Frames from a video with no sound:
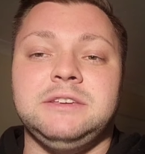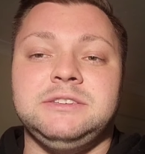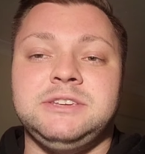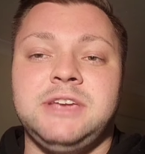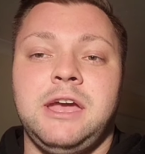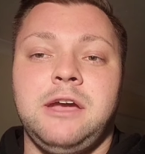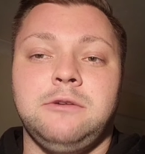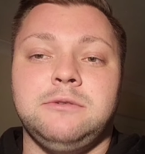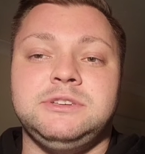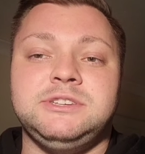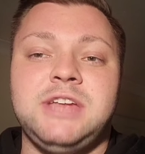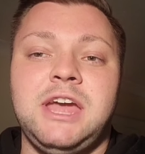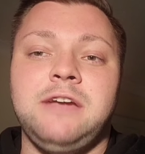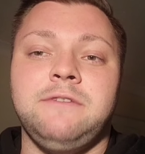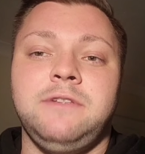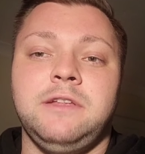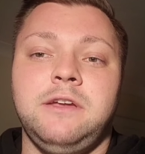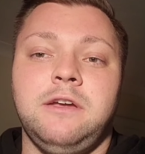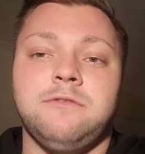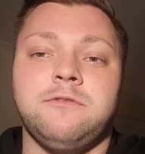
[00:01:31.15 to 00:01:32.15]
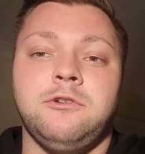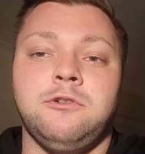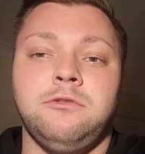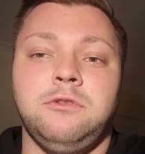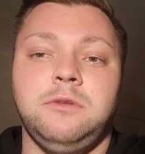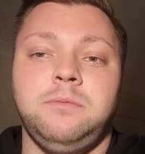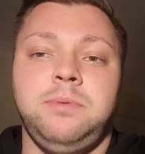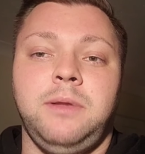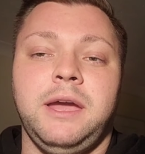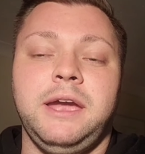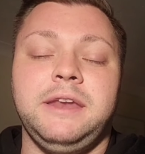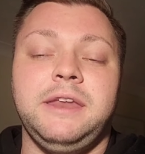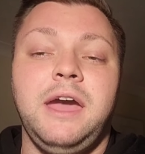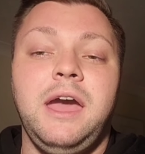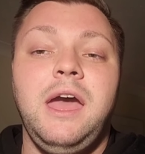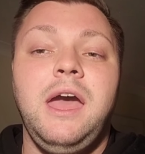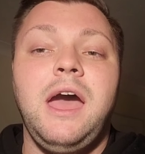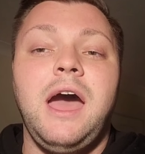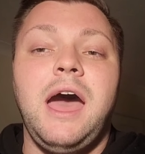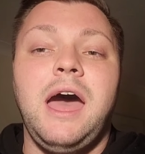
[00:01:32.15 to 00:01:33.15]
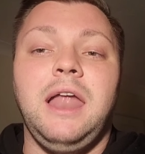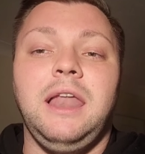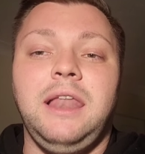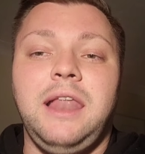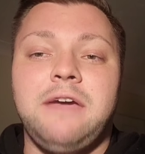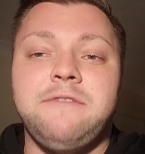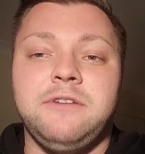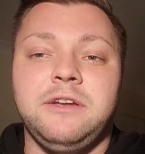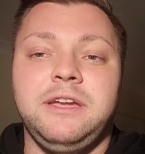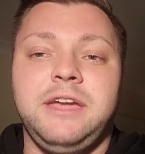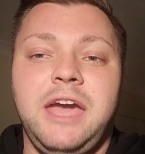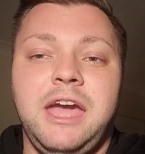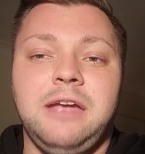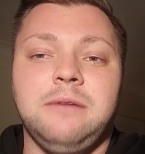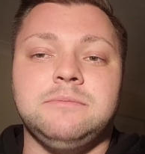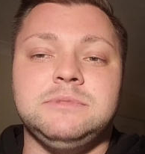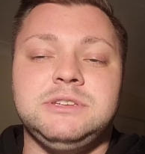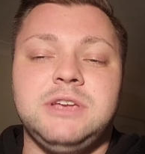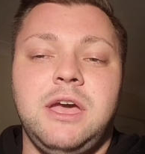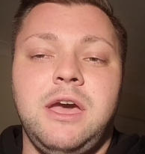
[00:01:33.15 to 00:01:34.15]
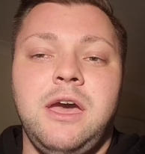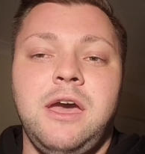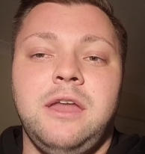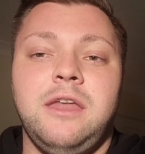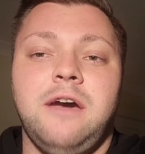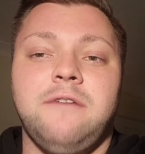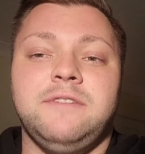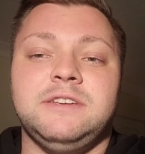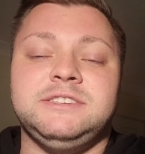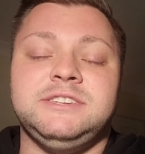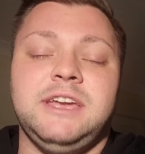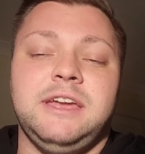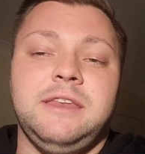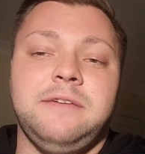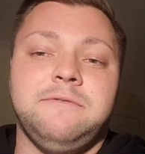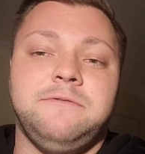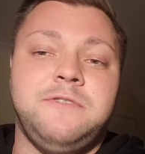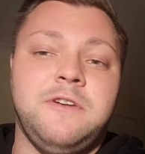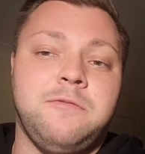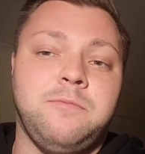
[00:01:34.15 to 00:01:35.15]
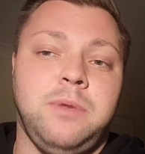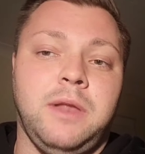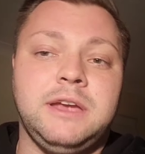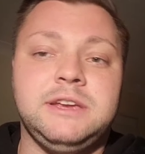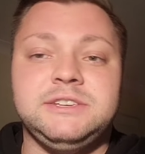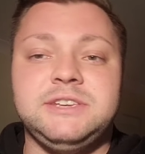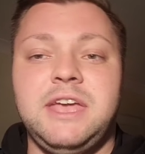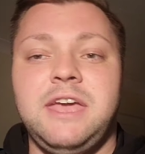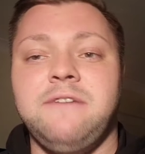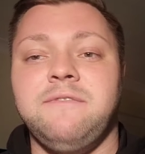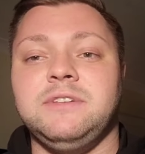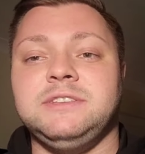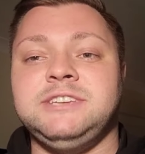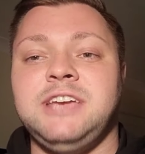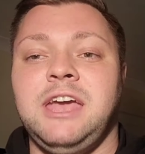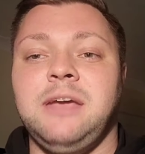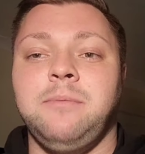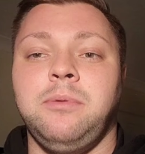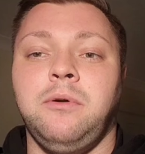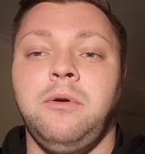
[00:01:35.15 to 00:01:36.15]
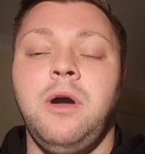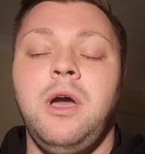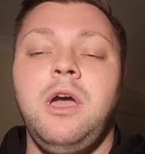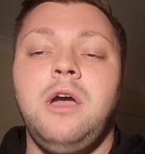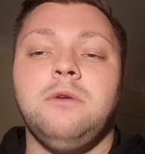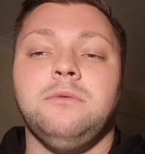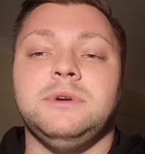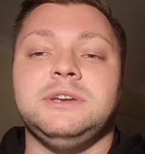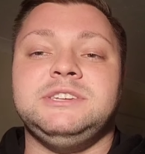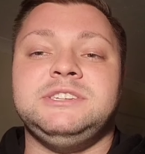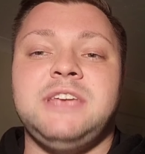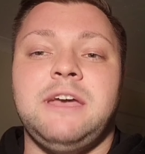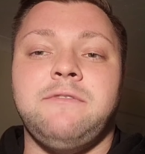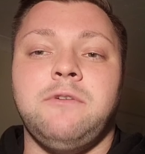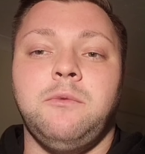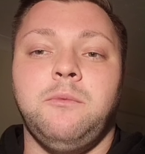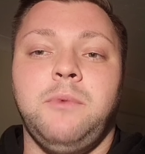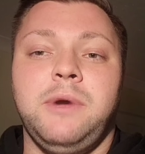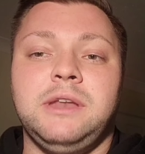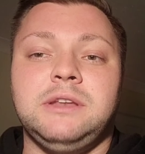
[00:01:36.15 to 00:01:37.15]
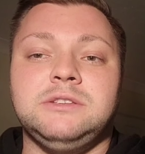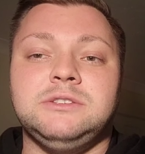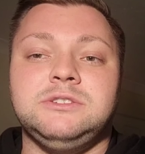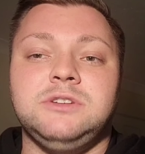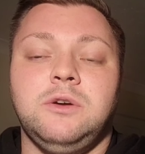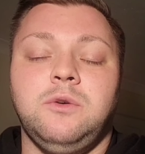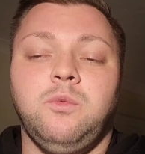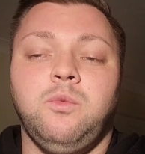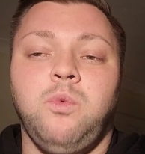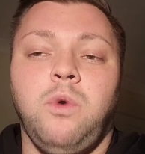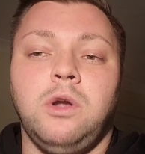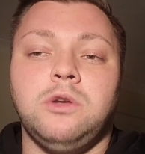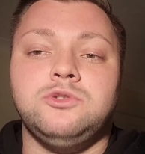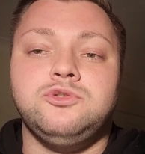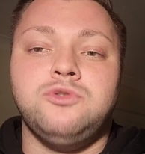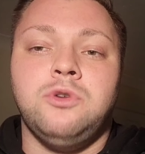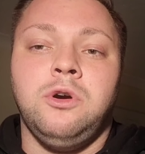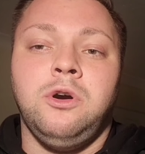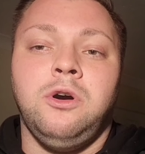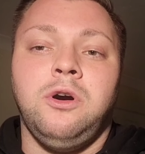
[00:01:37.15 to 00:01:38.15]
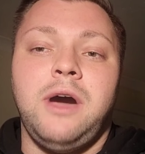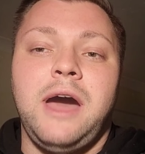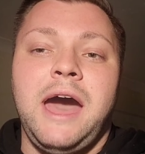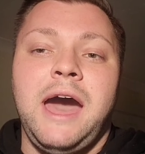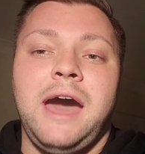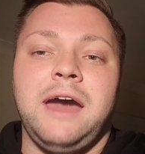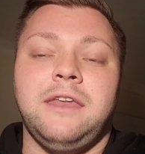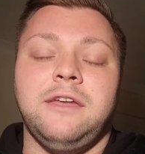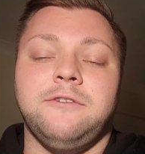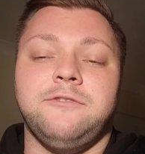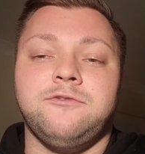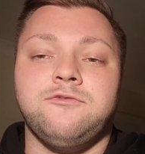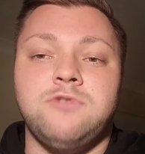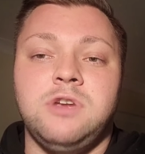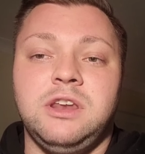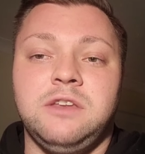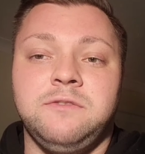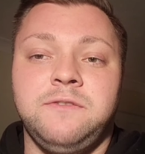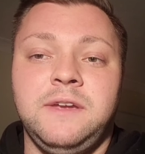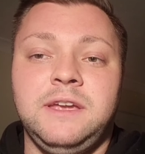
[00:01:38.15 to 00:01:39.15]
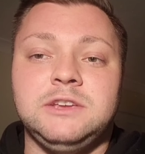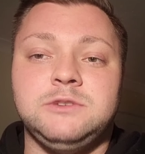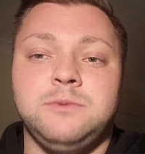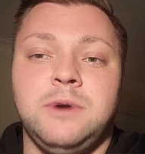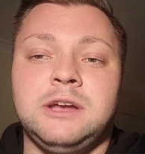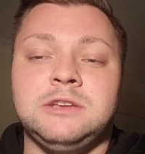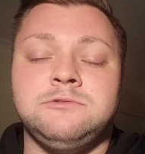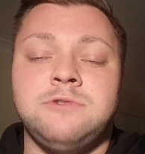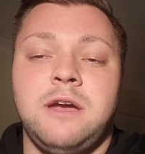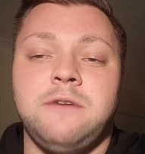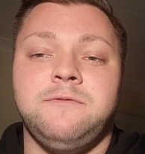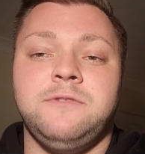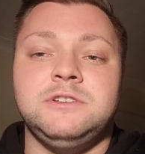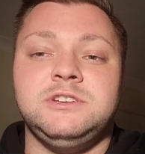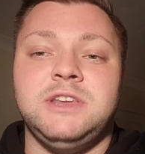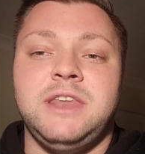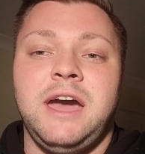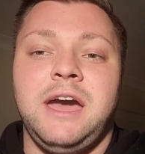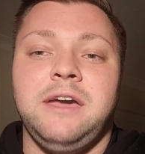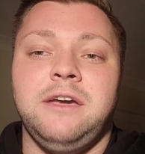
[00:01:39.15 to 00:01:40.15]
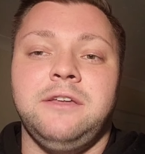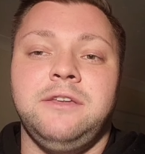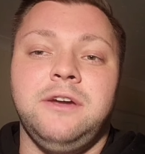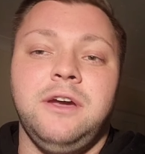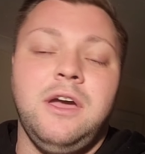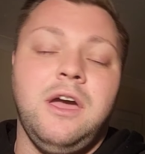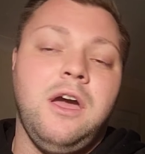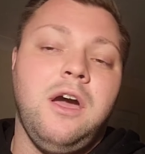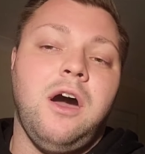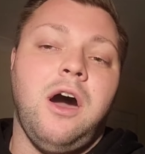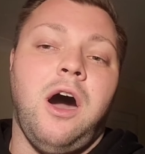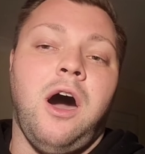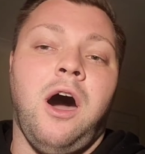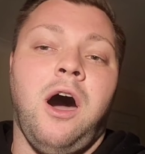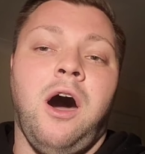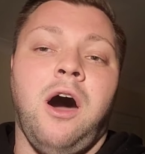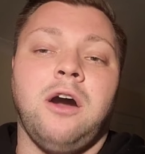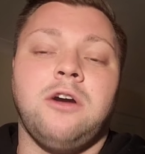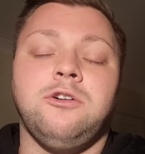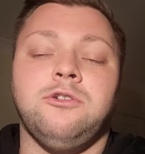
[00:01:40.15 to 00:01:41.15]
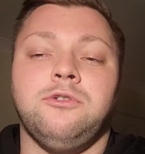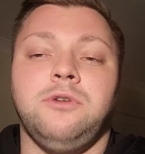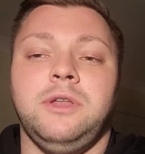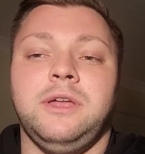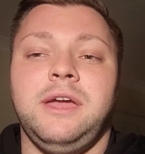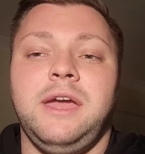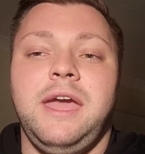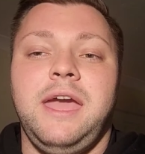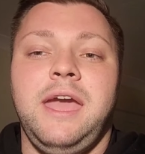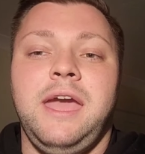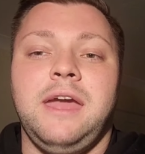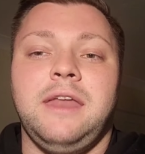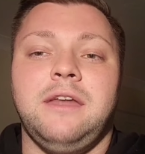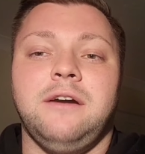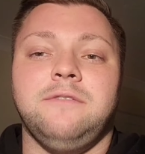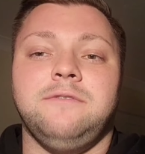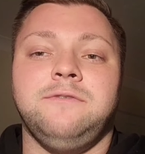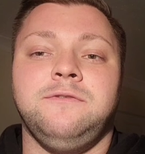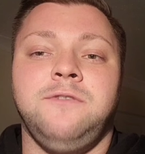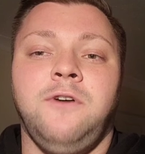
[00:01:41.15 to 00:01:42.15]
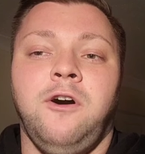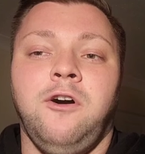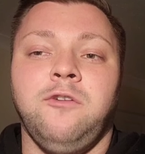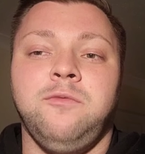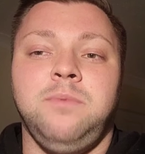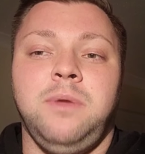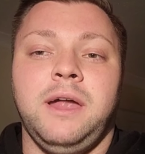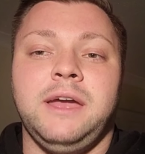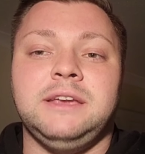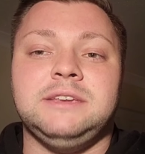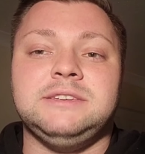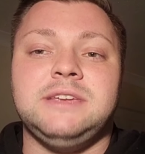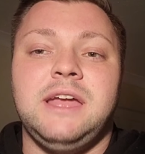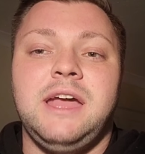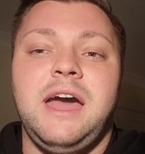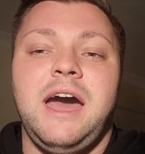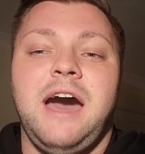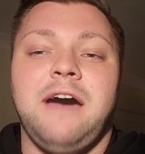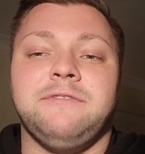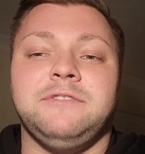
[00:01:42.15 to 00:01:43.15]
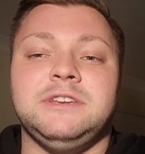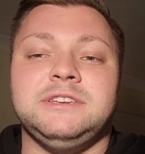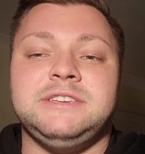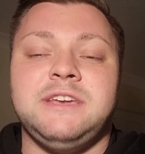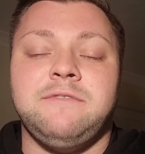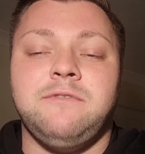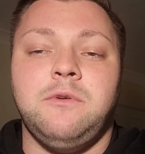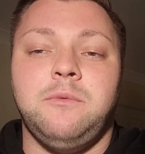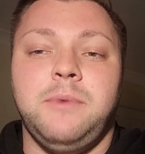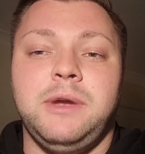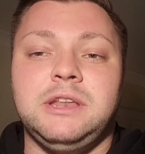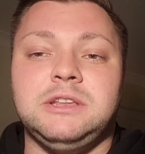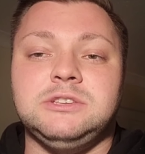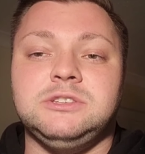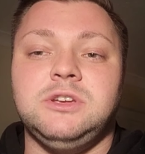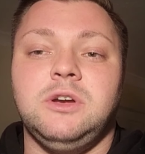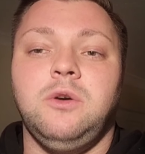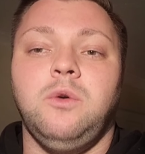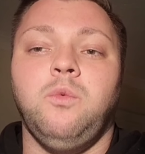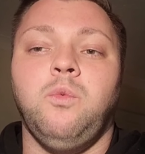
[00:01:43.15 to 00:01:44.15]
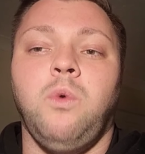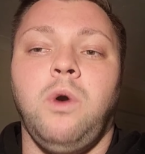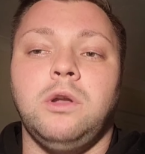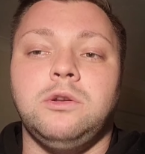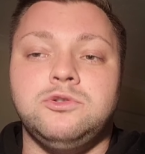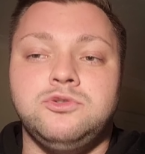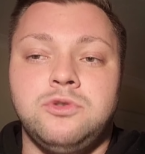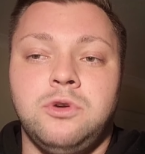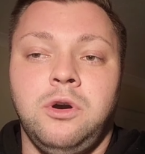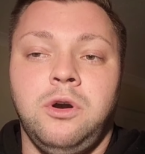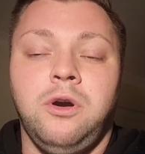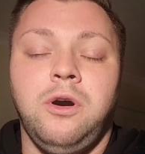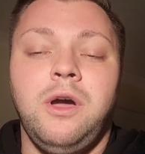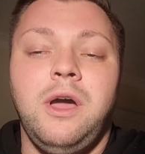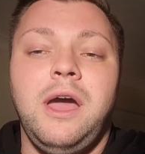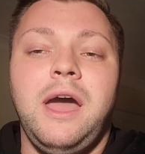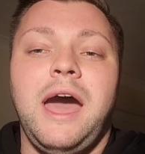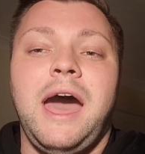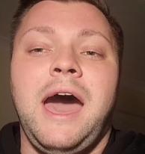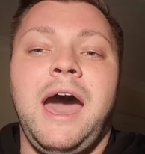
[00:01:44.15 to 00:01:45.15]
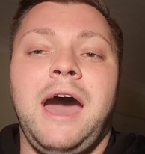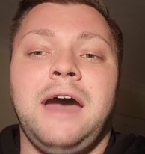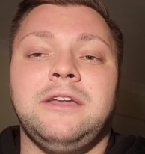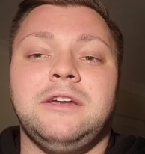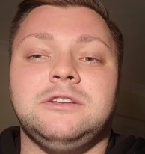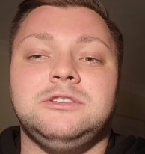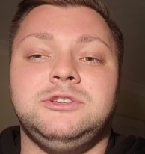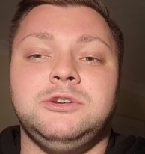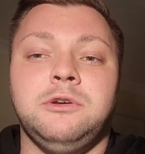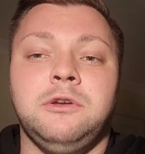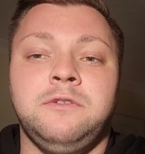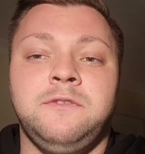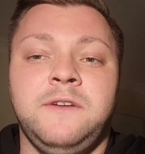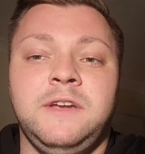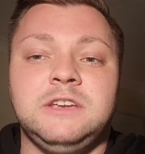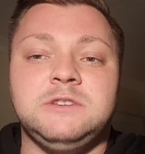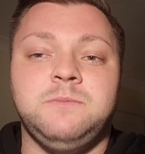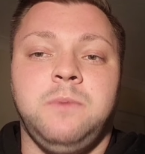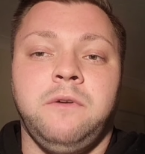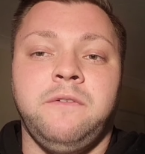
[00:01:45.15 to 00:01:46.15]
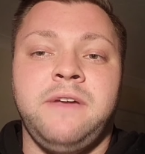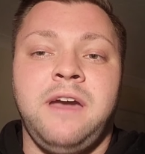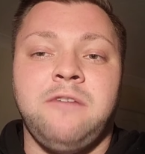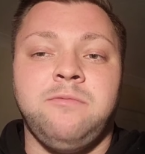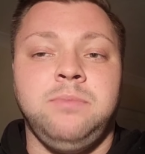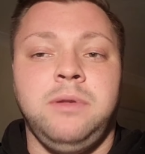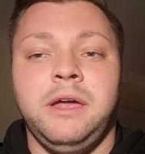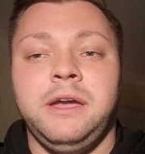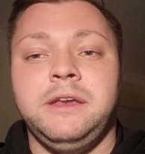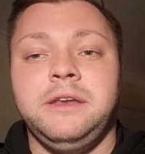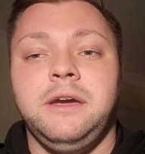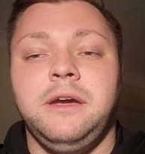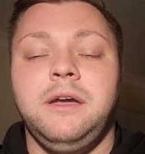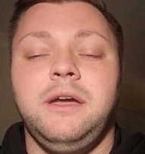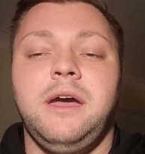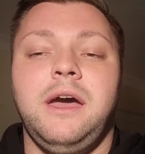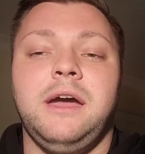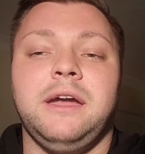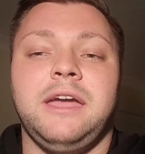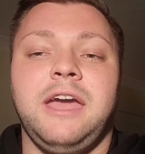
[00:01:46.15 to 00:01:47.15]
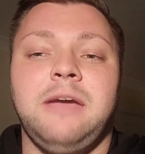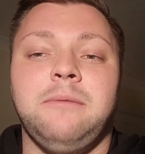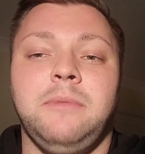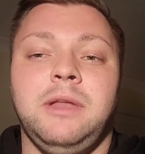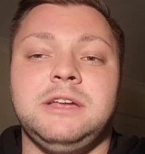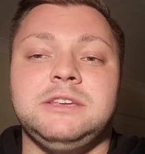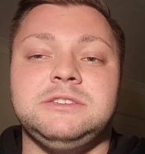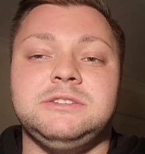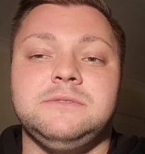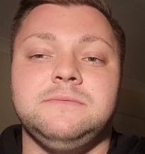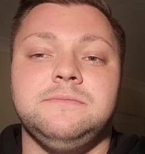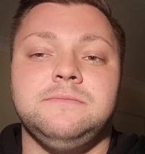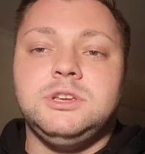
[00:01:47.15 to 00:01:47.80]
So Staveley have currently played 11 games and they're sitting in 5th place in the table with 7 wins, 1 draw and 3 defeats. Whereas Retford United are currently in 4th place after 7 wins, 1 draw and 2 defeats, but they have played a game less.